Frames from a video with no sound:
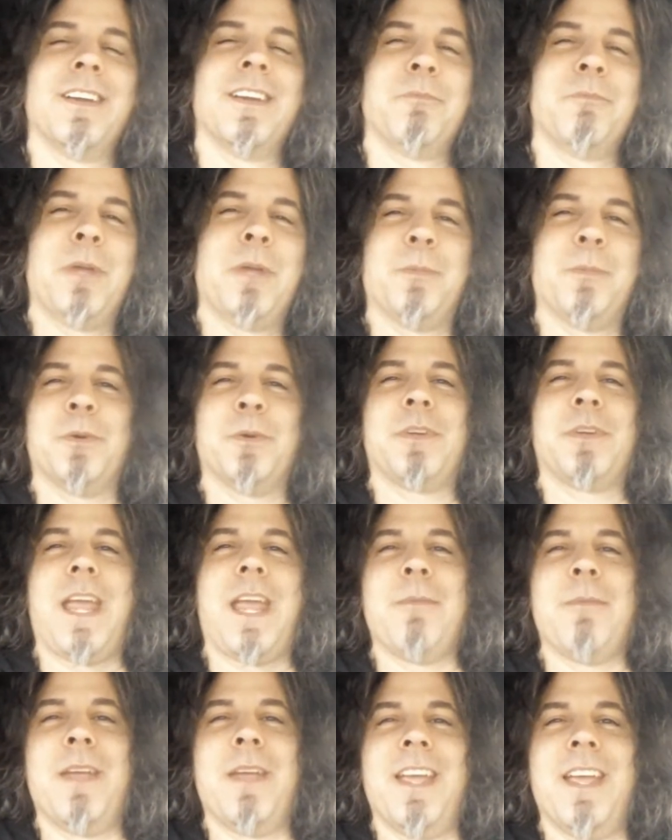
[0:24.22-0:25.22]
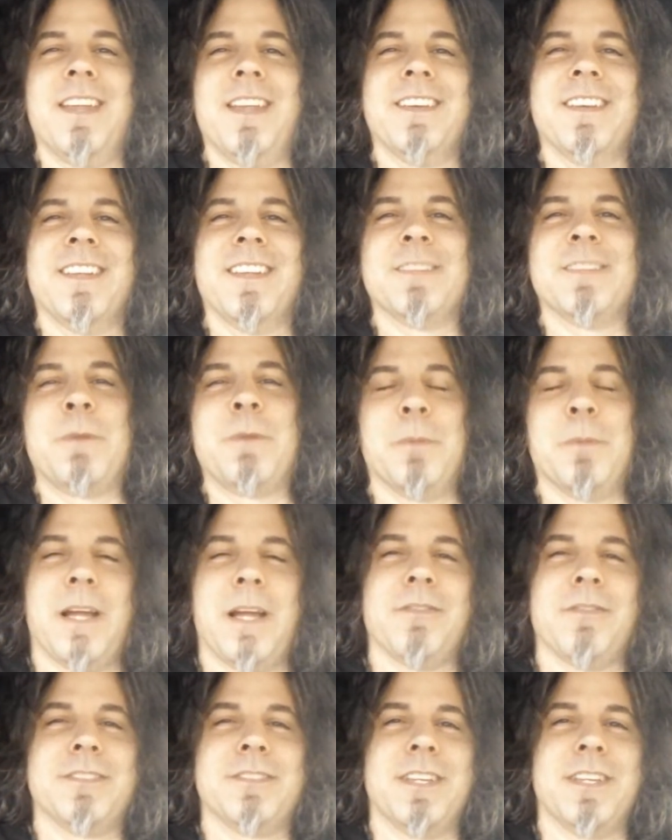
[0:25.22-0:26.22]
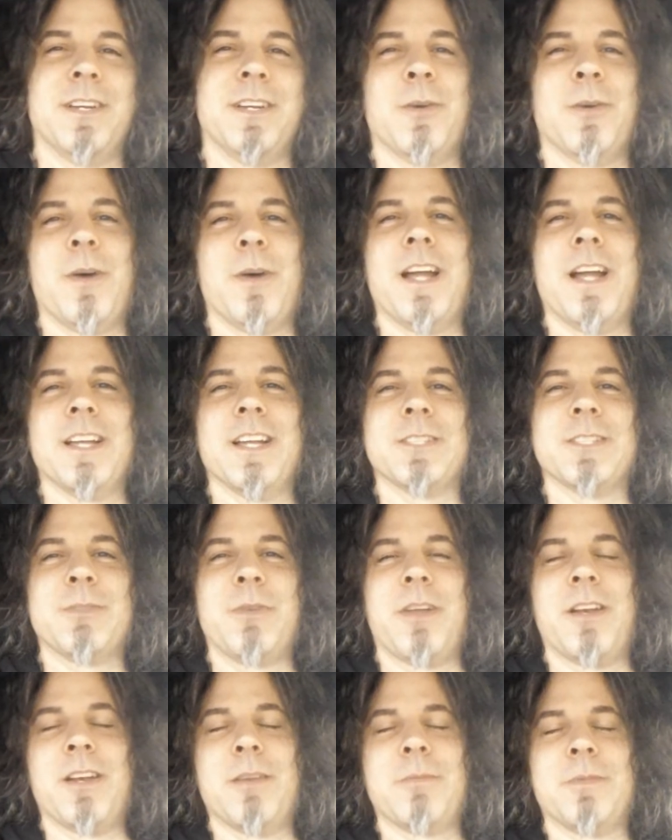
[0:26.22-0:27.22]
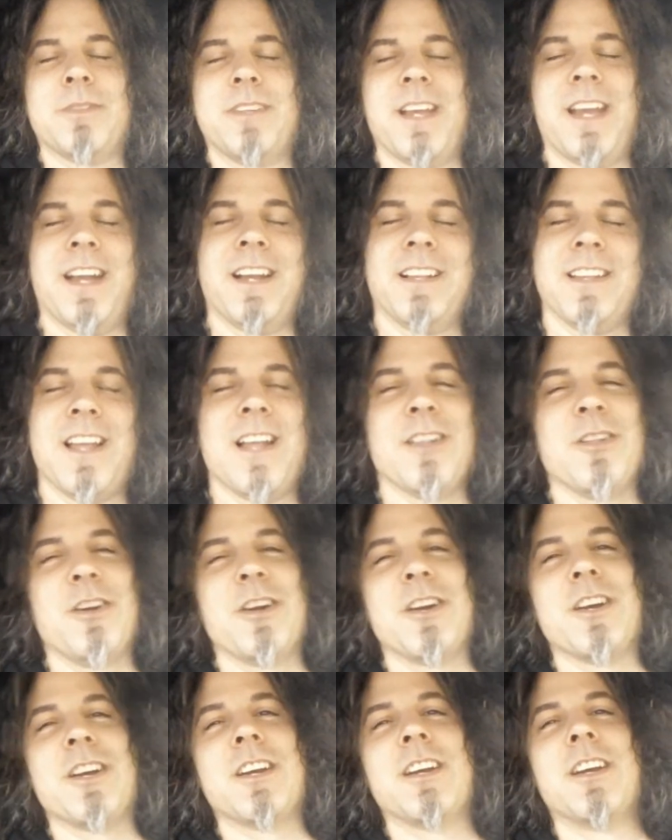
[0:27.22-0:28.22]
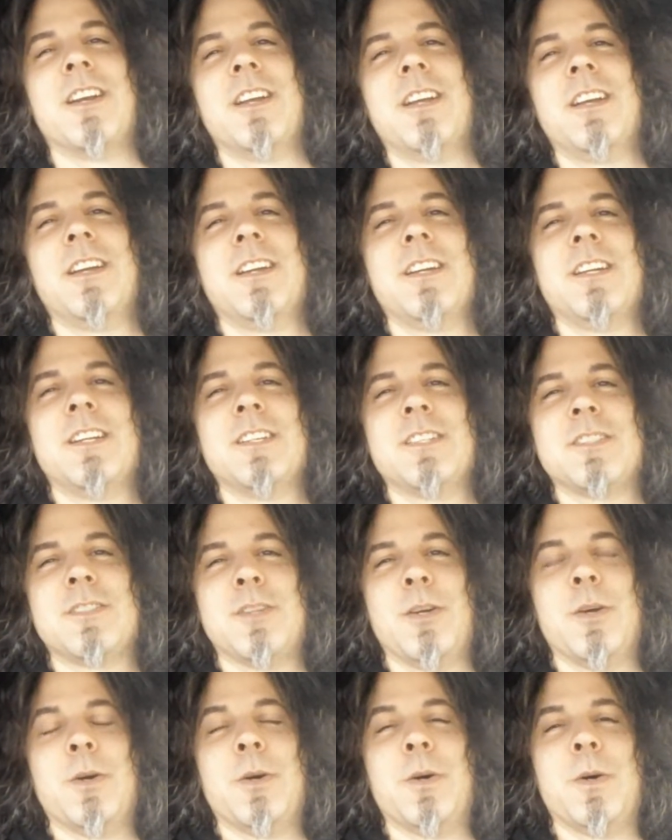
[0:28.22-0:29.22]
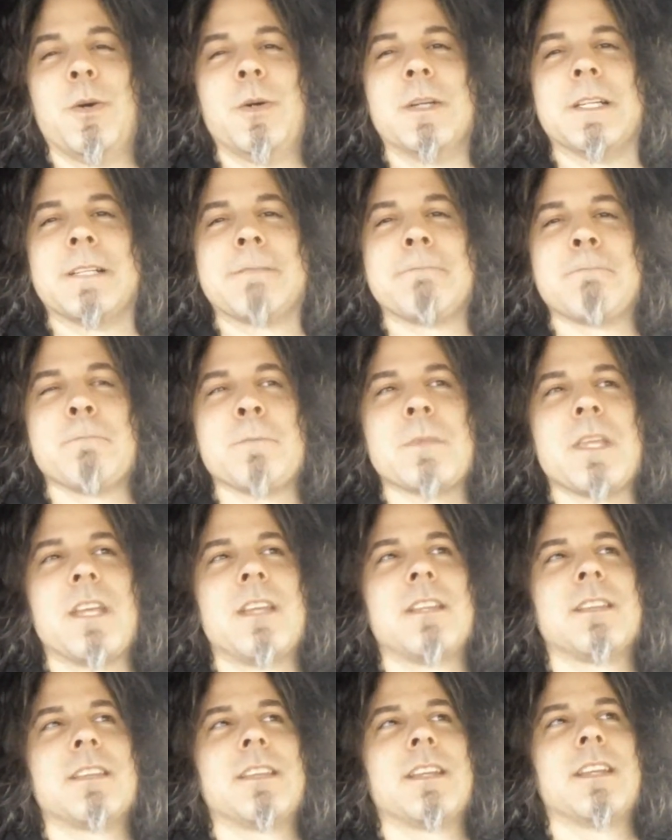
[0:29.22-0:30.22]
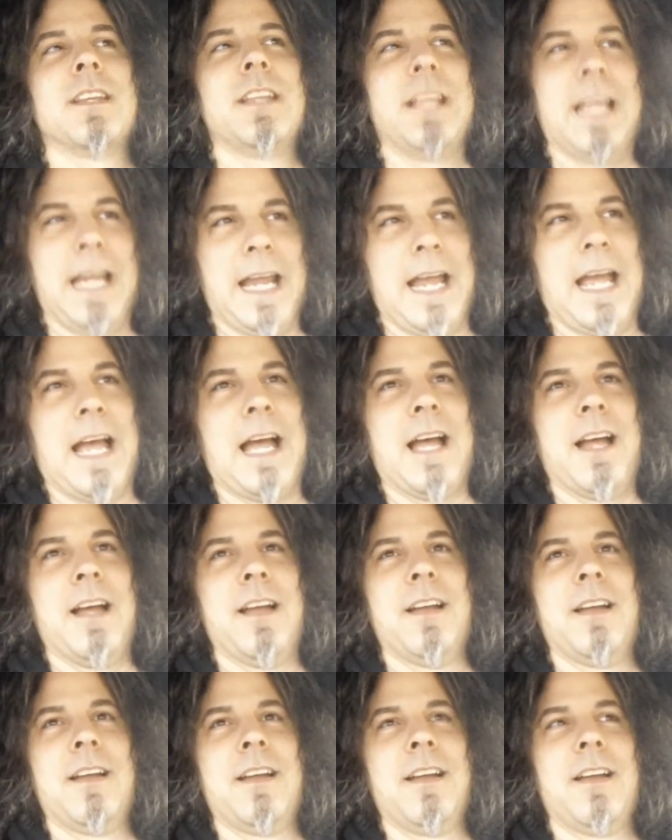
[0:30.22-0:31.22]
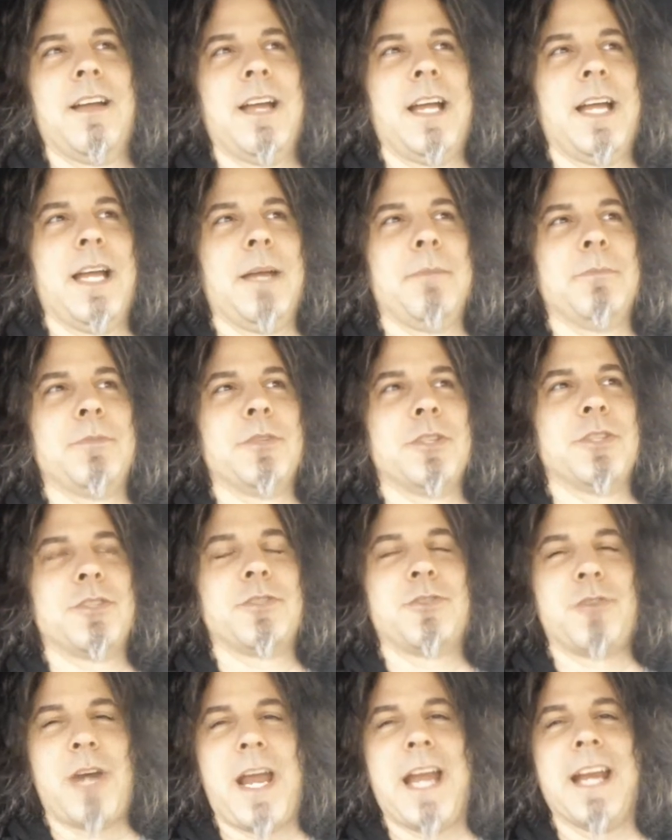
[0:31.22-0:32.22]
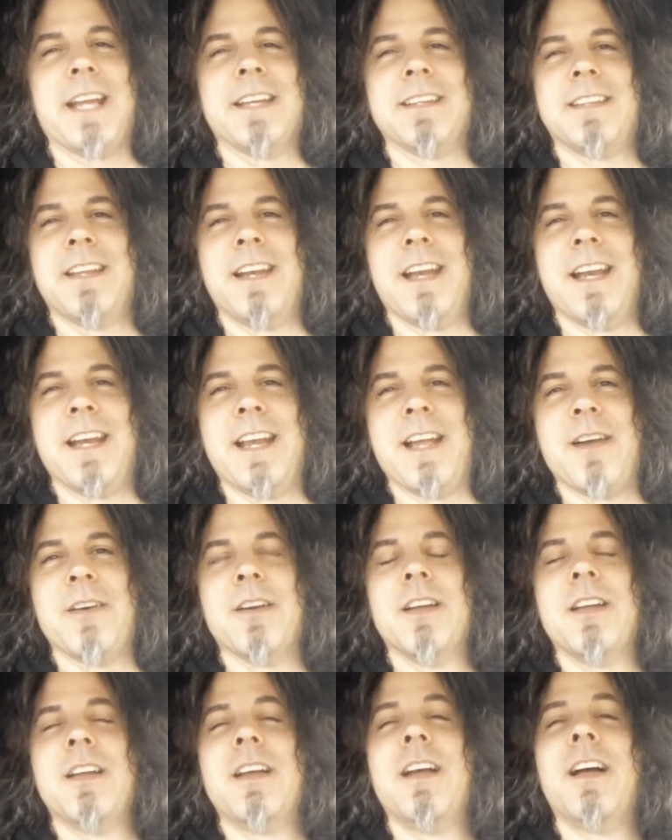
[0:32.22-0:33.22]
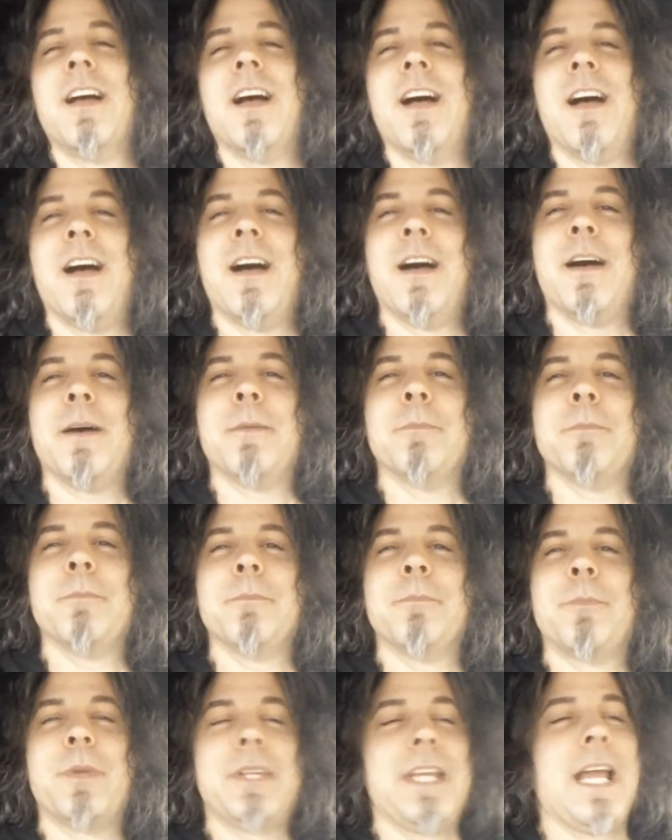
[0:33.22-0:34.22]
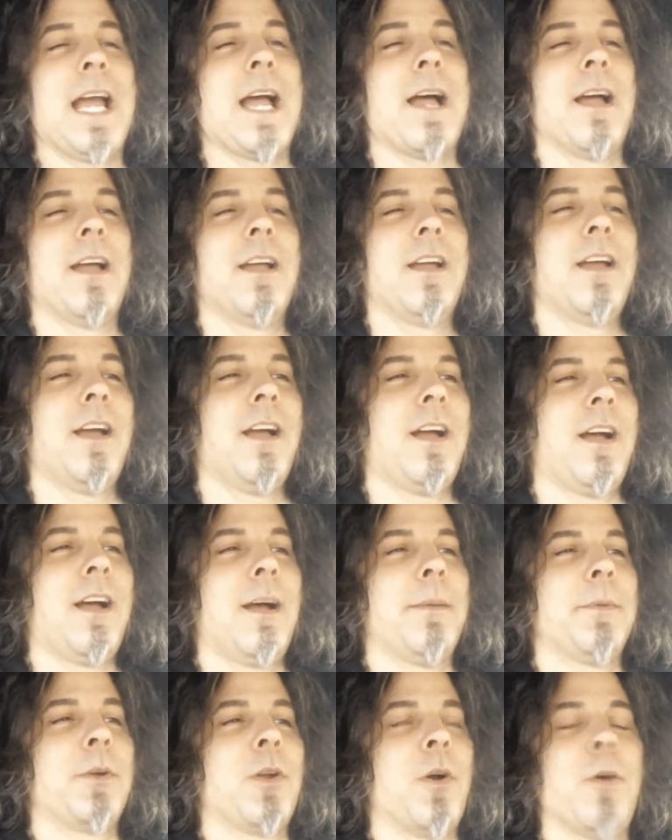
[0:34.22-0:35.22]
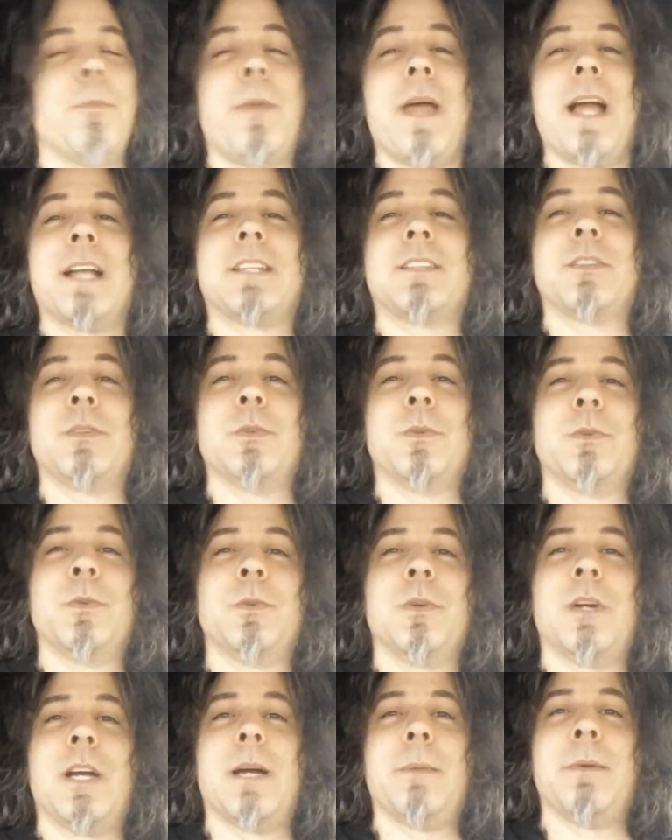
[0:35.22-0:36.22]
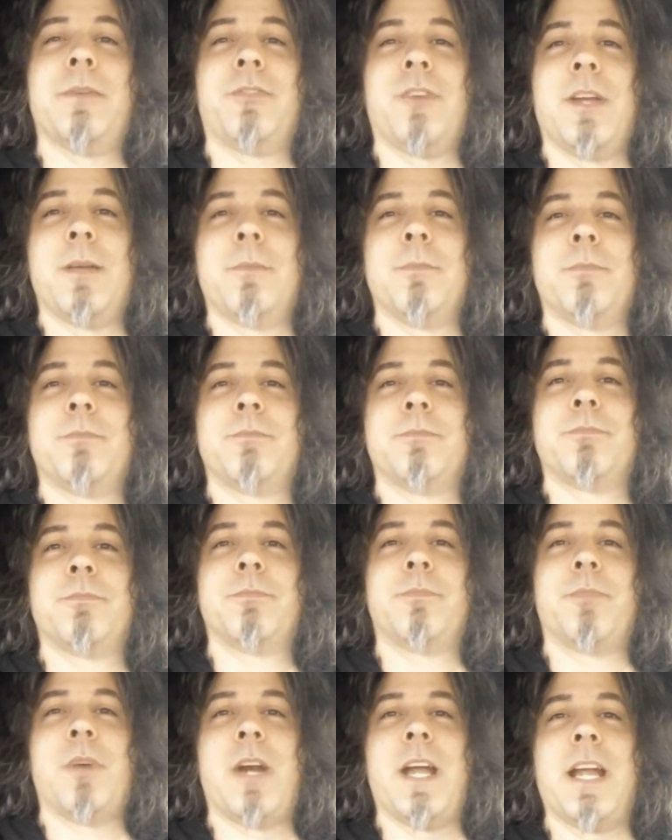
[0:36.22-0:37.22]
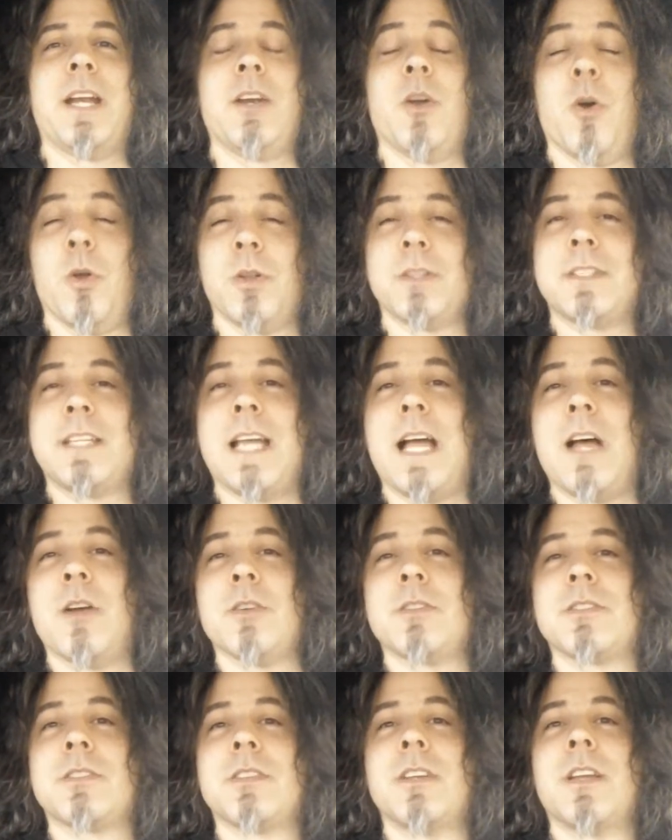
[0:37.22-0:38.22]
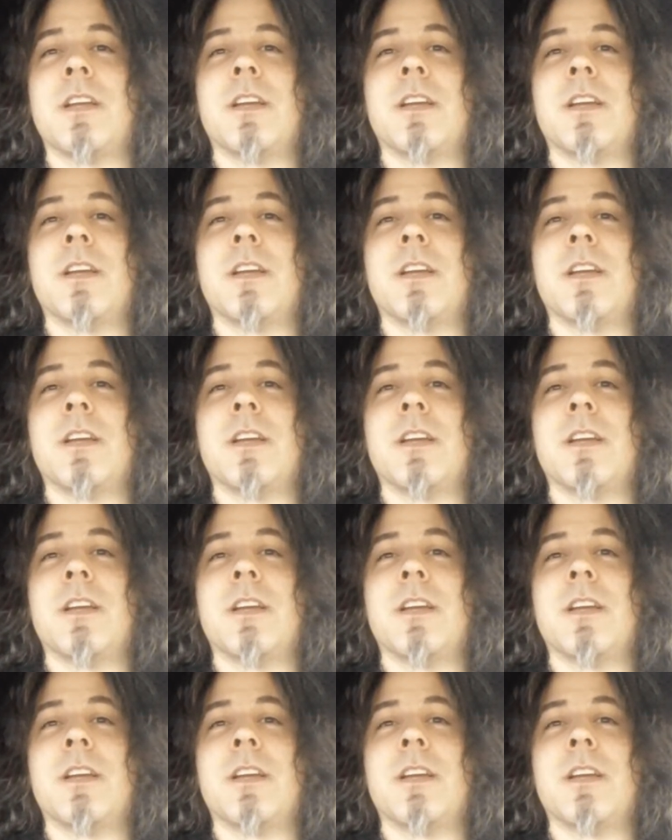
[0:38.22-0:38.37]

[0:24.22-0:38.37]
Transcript: people came in, and it's people I haven't seen in a while, so we ended up staying a lot longer. So yeah, I'm just dragging today now. Um, but yeah, um, going back to uh, my friend Brian Holt's house,